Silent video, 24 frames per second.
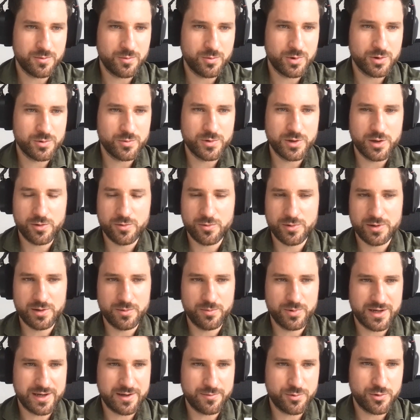what we already
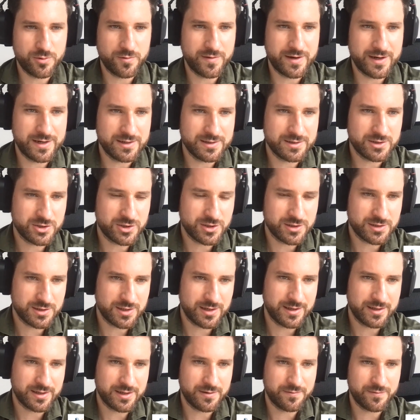can provide is just
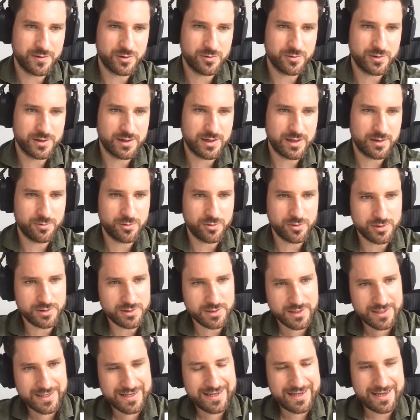like a very elaborate
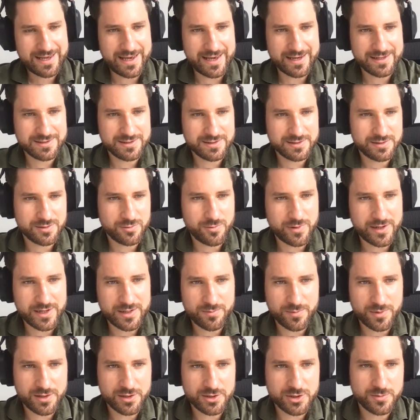access and
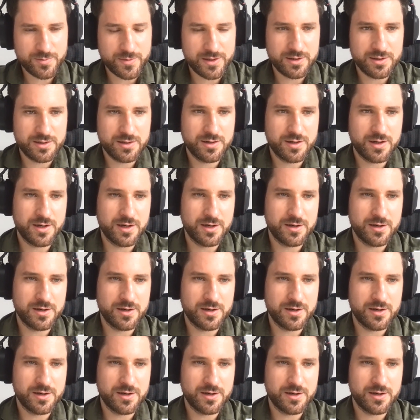right management,